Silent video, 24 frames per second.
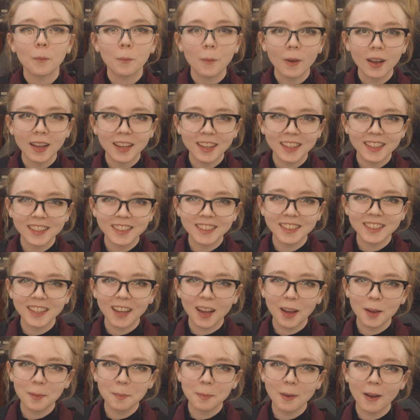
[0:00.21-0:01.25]
What is
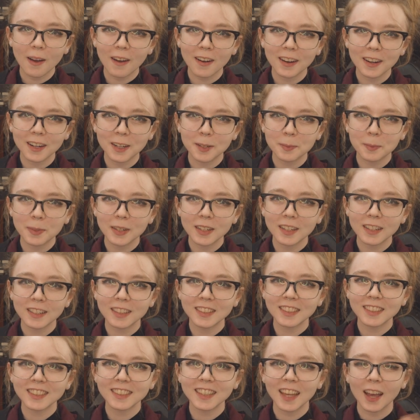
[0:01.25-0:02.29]
up,
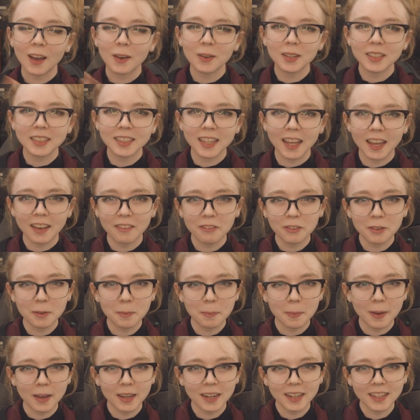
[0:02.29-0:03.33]
Artemers? How is
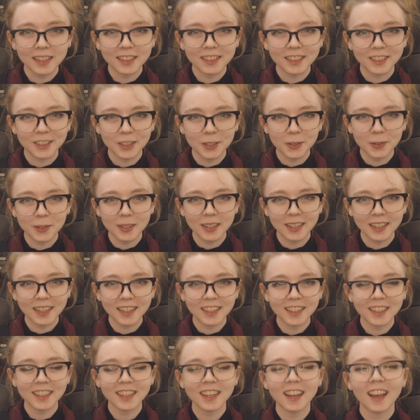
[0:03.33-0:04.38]
everybody
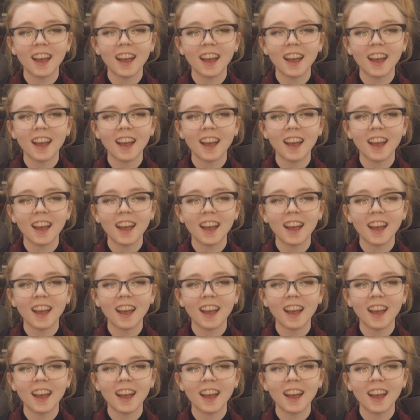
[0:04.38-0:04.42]
doing?